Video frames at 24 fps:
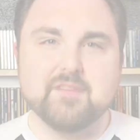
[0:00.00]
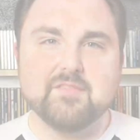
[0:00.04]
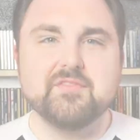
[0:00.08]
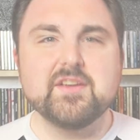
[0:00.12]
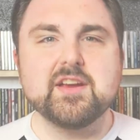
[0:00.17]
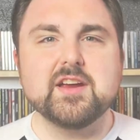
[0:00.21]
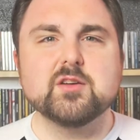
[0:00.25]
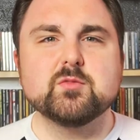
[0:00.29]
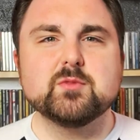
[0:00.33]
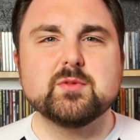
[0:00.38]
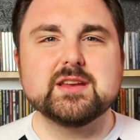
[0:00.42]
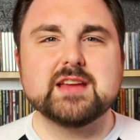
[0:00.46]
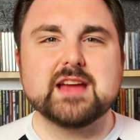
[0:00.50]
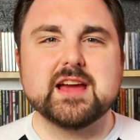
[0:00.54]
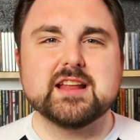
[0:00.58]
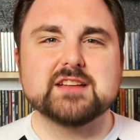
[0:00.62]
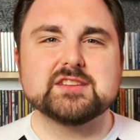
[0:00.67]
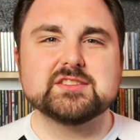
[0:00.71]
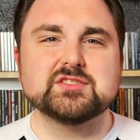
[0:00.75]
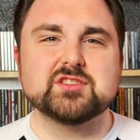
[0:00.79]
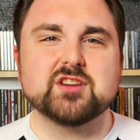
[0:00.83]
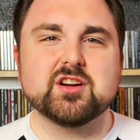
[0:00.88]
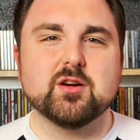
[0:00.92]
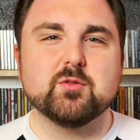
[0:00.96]
figured we'd kind
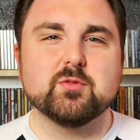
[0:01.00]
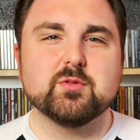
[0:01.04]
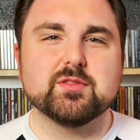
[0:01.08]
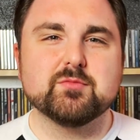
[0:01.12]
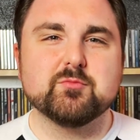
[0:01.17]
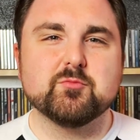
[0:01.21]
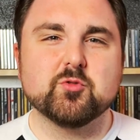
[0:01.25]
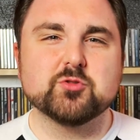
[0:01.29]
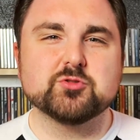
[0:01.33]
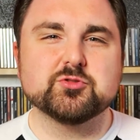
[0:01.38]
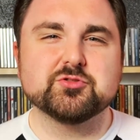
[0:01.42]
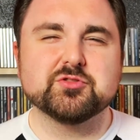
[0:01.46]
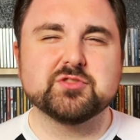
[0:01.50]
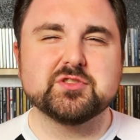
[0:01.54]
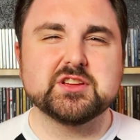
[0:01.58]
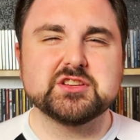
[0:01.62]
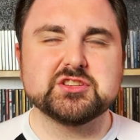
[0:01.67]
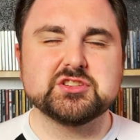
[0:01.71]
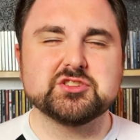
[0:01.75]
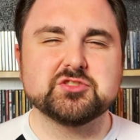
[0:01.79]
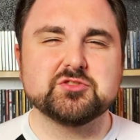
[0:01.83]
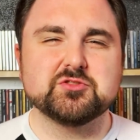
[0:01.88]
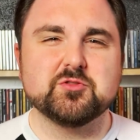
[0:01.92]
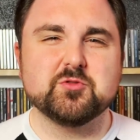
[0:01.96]
of start with more
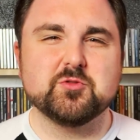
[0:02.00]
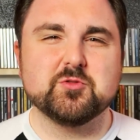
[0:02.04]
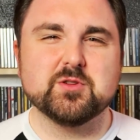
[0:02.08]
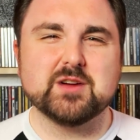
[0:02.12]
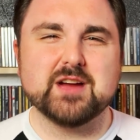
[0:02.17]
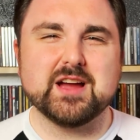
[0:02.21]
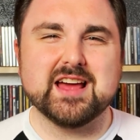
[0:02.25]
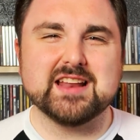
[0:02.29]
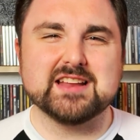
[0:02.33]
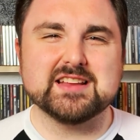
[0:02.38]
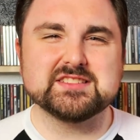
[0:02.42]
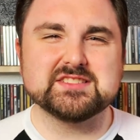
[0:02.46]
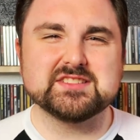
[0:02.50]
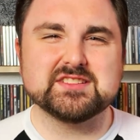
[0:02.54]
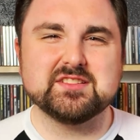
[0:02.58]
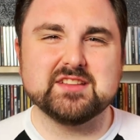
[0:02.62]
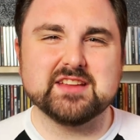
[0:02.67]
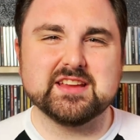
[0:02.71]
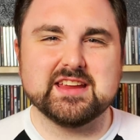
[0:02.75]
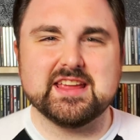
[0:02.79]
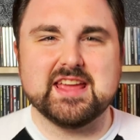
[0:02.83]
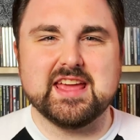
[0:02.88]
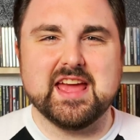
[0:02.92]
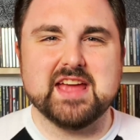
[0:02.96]
traditional, kind of still
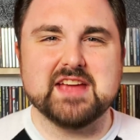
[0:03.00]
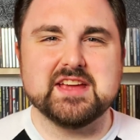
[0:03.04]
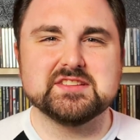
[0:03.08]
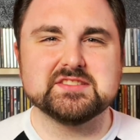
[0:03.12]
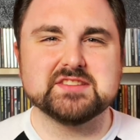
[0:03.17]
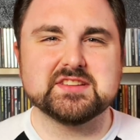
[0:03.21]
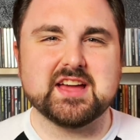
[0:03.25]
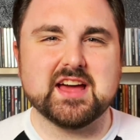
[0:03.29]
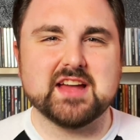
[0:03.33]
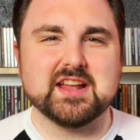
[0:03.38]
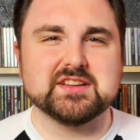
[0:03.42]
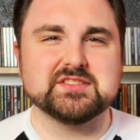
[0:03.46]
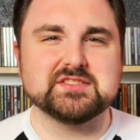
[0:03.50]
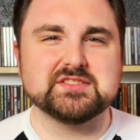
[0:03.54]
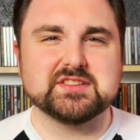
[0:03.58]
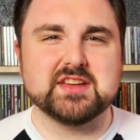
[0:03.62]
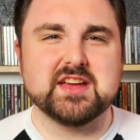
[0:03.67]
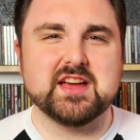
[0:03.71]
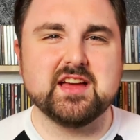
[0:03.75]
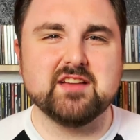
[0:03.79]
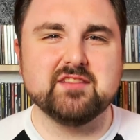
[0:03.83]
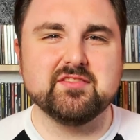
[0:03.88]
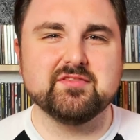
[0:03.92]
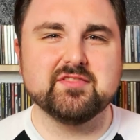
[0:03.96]
in case kind of
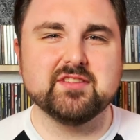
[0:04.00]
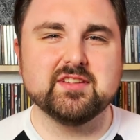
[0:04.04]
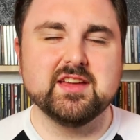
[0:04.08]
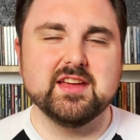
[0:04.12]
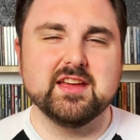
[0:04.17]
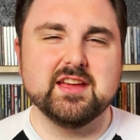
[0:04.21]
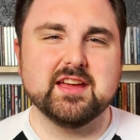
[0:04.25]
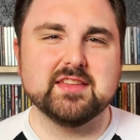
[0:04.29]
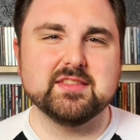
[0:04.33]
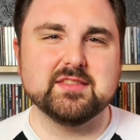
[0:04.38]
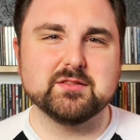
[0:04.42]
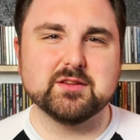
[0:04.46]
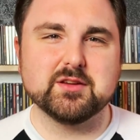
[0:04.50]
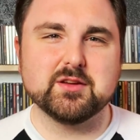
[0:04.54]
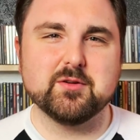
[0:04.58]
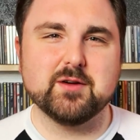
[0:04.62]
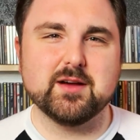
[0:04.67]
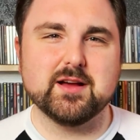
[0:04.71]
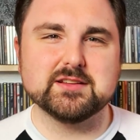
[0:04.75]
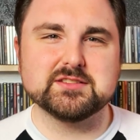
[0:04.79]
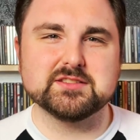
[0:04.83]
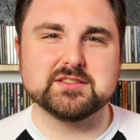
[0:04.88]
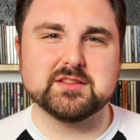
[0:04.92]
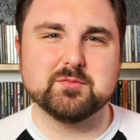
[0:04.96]
stuff, and then go
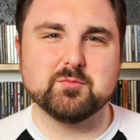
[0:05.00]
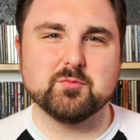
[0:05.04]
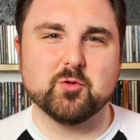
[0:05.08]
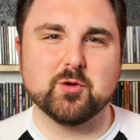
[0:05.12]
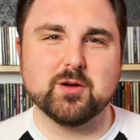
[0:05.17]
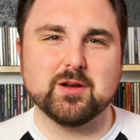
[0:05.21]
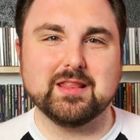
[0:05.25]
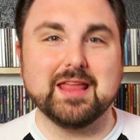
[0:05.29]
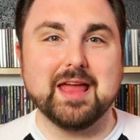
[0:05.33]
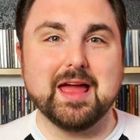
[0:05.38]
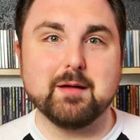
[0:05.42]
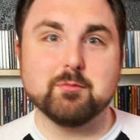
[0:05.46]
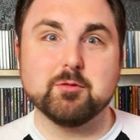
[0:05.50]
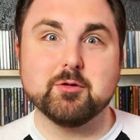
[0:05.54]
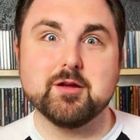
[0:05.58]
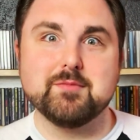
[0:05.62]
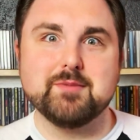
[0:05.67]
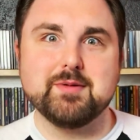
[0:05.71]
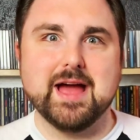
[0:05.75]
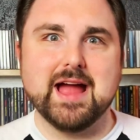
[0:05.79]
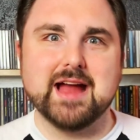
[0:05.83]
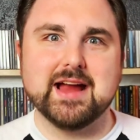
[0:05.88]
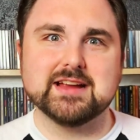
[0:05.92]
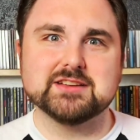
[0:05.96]
out to the more elaborate
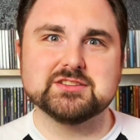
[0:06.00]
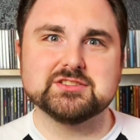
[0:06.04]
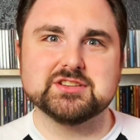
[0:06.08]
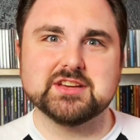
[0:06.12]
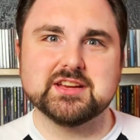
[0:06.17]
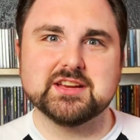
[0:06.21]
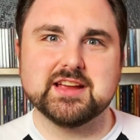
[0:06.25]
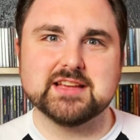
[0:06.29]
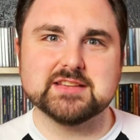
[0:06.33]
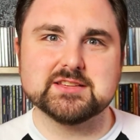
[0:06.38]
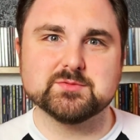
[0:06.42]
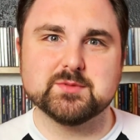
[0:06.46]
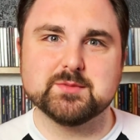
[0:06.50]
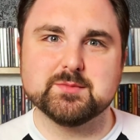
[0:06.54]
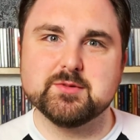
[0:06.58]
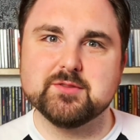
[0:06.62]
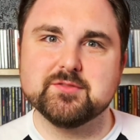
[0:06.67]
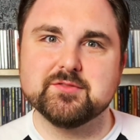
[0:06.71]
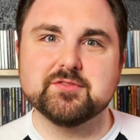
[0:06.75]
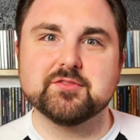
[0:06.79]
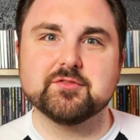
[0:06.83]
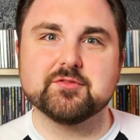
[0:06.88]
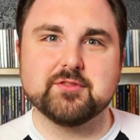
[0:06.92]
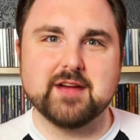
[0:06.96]
packaging as we
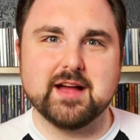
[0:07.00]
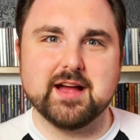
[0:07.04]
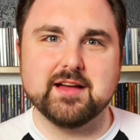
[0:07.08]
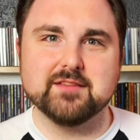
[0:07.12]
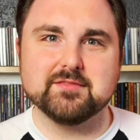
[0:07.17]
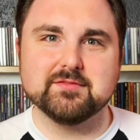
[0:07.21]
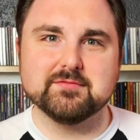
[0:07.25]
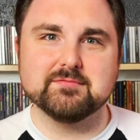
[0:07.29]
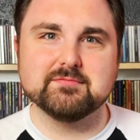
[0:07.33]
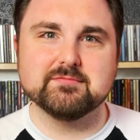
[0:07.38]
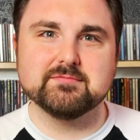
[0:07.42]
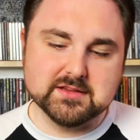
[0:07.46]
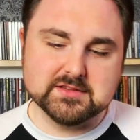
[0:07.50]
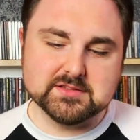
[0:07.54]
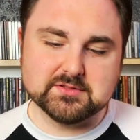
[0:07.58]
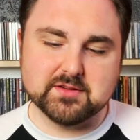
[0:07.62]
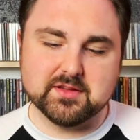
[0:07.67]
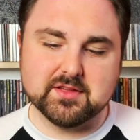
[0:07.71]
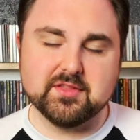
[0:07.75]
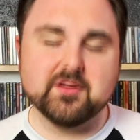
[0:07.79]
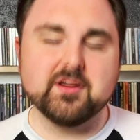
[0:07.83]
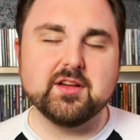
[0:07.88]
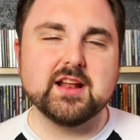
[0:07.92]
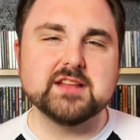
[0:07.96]
move throughout. So
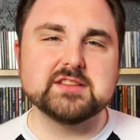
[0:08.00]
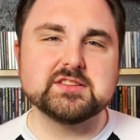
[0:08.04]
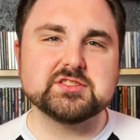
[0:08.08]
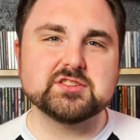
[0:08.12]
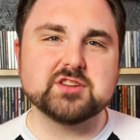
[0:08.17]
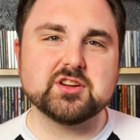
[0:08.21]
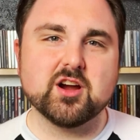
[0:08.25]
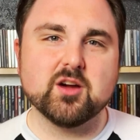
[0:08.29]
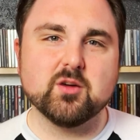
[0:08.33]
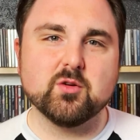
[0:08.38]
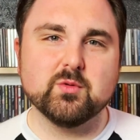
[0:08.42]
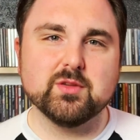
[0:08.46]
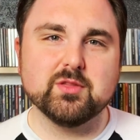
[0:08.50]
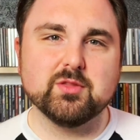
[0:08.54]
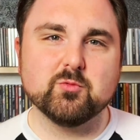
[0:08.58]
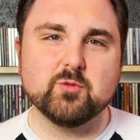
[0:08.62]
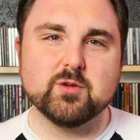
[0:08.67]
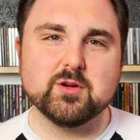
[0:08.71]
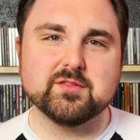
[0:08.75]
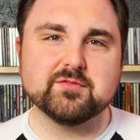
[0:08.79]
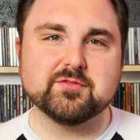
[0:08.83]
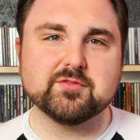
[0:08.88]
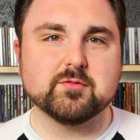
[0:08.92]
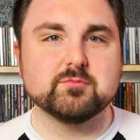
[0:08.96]
I thought I'd start with
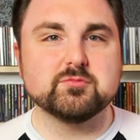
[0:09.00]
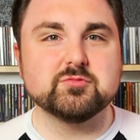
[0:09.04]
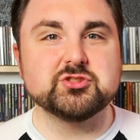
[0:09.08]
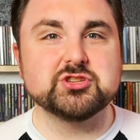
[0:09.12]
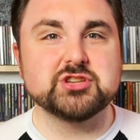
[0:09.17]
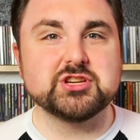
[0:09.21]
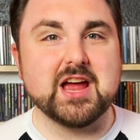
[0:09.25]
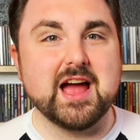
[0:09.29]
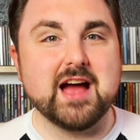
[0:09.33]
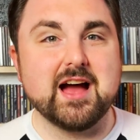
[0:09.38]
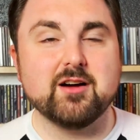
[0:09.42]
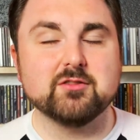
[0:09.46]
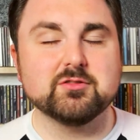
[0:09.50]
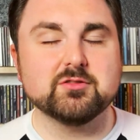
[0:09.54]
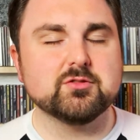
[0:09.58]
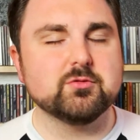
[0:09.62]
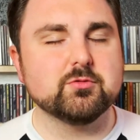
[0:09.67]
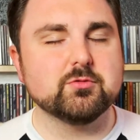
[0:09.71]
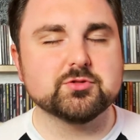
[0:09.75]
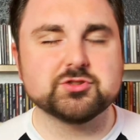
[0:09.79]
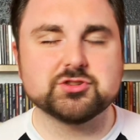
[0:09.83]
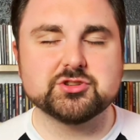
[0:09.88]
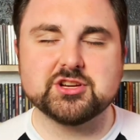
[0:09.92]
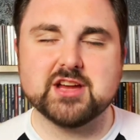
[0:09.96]
one from Shout. Of
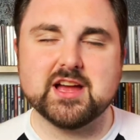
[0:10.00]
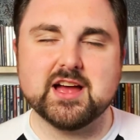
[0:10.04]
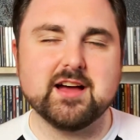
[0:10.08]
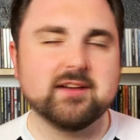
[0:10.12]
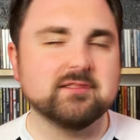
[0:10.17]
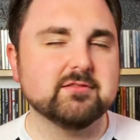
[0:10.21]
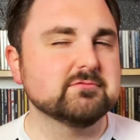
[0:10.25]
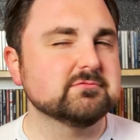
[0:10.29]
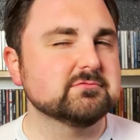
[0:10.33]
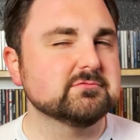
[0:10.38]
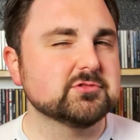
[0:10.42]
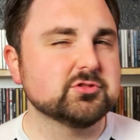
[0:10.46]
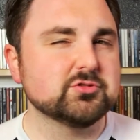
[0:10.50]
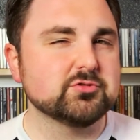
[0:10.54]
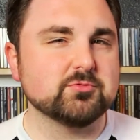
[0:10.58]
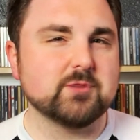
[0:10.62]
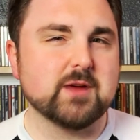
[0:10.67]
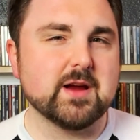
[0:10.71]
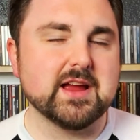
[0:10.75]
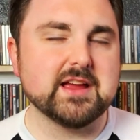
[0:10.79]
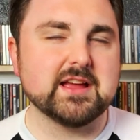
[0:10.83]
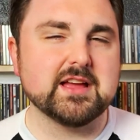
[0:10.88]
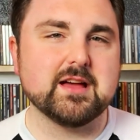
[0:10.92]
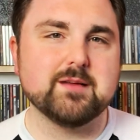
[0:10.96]
course, Shout,
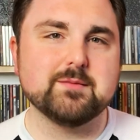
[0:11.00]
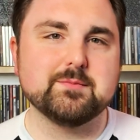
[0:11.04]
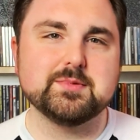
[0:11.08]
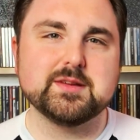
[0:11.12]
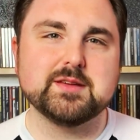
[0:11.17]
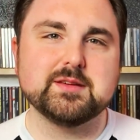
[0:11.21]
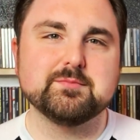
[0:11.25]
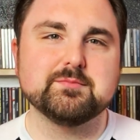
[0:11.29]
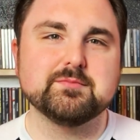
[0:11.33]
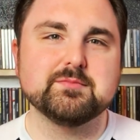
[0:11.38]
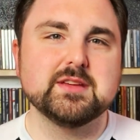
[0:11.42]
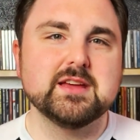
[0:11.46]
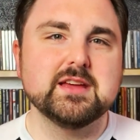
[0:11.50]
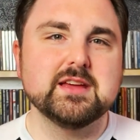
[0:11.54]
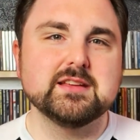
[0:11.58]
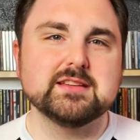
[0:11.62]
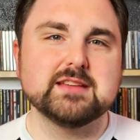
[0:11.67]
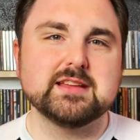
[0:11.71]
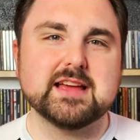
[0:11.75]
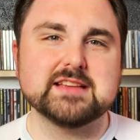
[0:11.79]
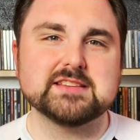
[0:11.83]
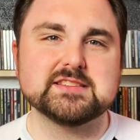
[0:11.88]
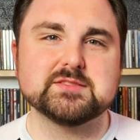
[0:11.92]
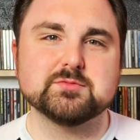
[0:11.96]
great company,
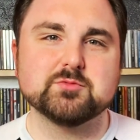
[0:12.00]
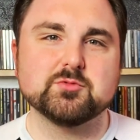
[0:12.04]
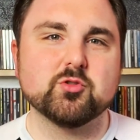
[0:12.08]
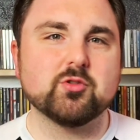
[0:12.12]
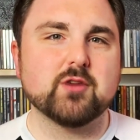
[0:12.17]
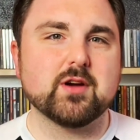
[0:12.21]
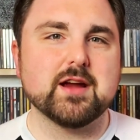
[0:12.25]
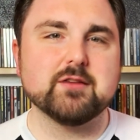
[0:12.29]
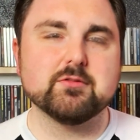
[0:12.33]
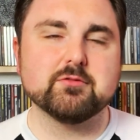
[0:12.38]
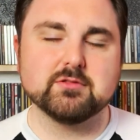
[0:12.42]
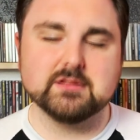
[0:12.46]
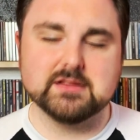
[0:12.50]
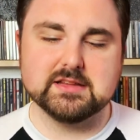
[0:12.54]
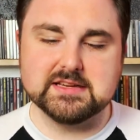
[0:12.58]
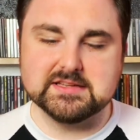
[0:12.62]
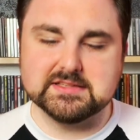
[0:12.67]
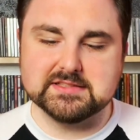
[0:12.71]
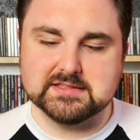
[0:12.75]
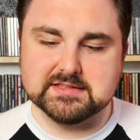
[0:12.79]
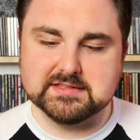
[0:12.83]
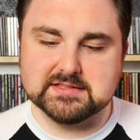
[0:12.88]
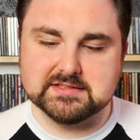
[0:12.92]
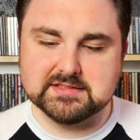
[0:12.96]
has some great
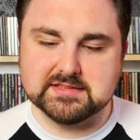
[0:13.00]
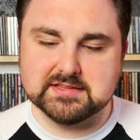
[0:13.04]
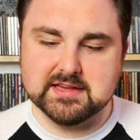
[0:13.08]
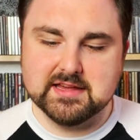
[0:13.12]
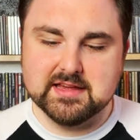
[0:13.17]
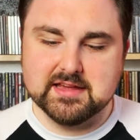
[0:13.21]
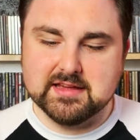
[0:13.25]
releases.